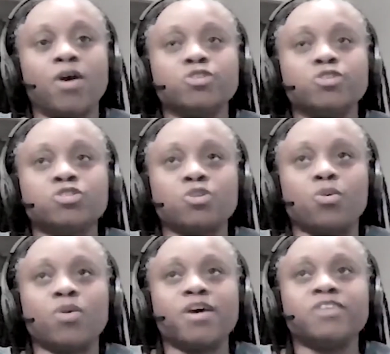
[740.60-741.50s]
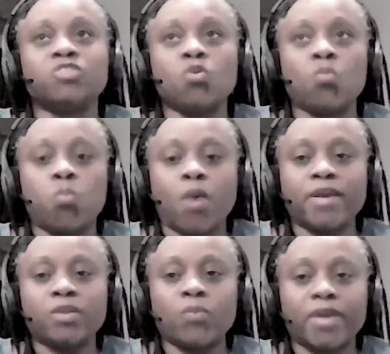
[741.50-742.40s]
So
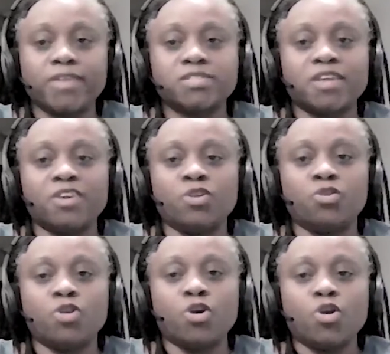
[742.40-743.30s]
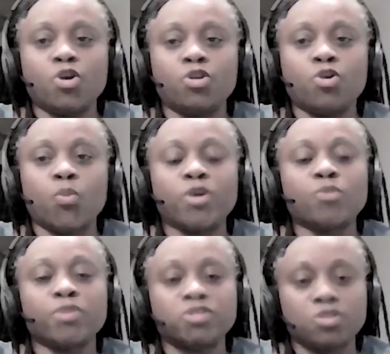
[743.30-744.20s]
when I say you know what you
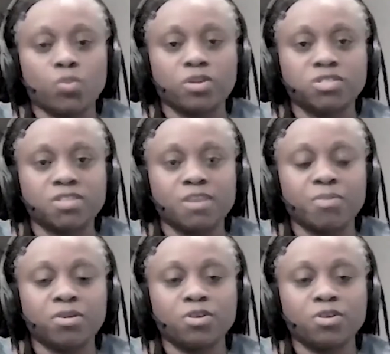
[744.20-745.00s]
bring to the world's table,